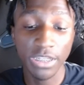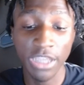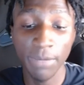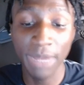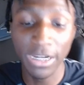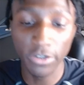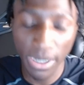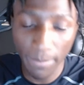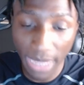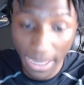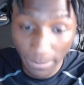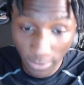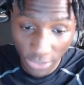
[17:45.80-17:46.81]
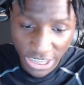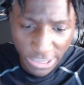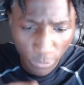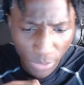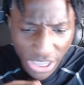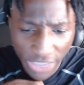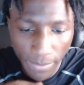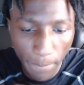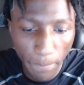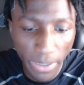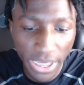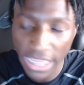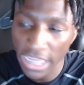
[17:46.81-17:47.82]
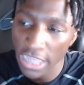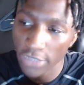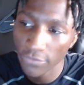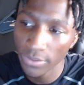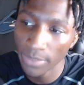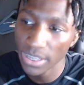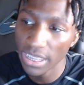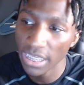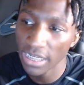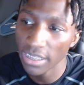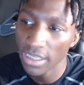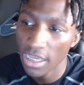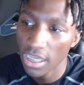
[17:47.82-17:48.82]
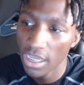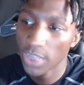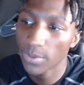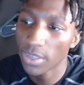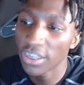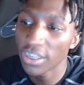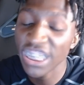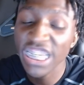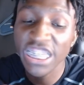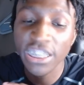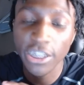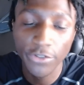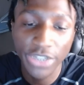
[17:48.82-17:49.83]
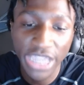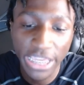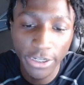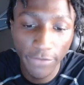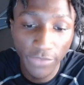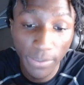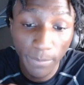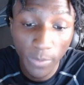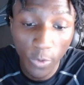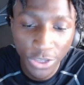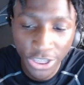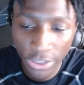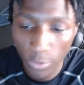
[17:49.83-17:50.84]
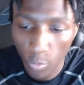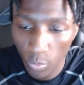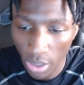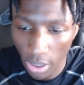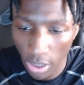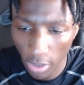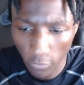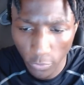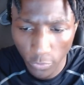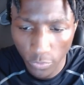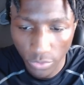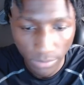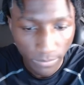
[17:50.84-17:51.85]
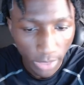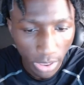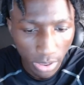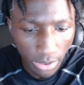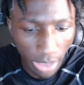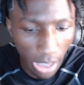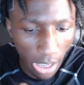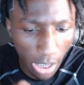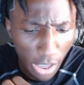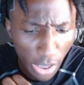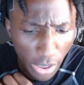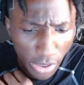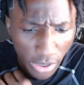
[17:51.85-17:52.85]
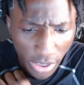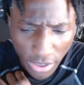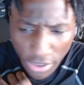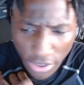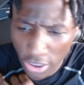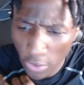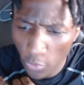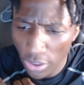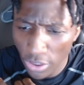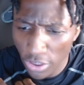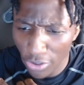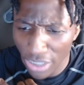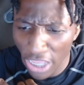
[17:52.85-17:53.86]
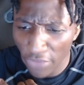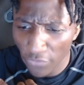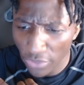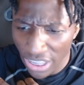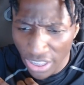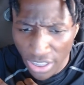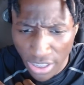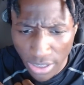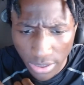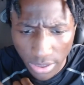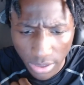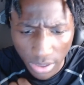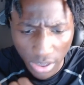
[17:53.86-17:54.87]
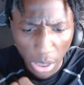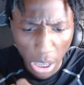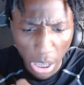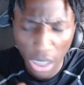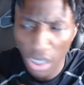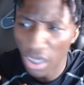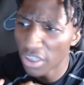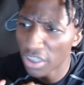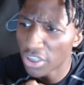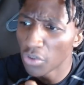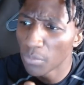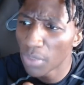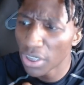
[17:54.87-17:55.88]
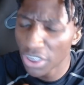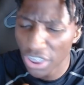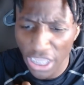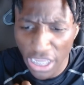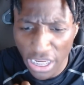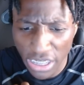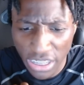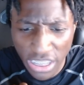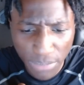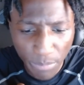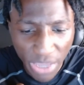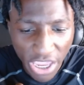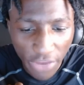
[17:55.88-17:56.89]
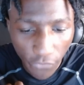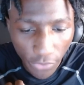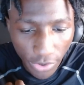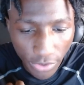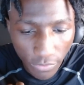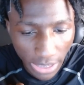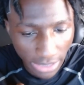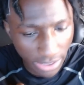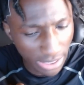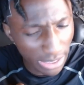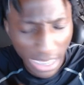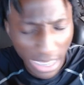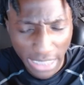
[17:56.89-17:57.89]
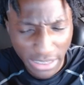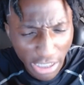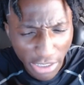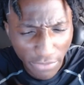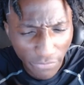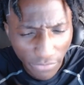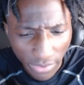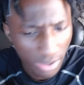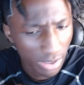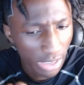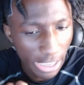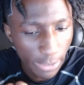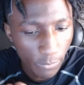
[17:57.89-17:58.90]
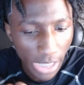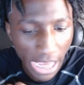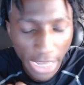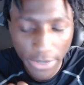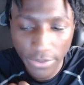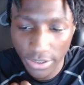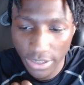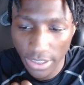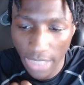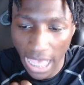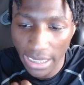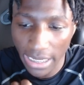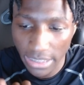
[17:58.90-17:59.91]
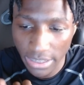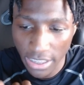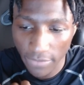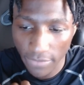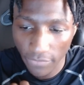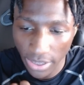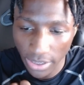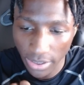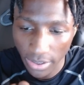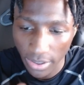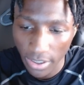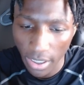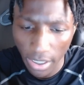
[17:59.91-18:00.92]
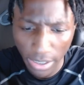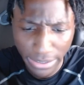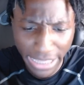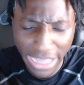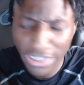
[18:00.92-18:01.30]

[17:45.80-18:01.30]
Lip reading: my grandmom, the reason we even butt heads from the beginning is because she's the creator of the bullshit rules. The sodas are not for kids. Too much candy is bad for you. Like, she got teeth. Like, what? How you gonna tell? I got teeth, nigga. Not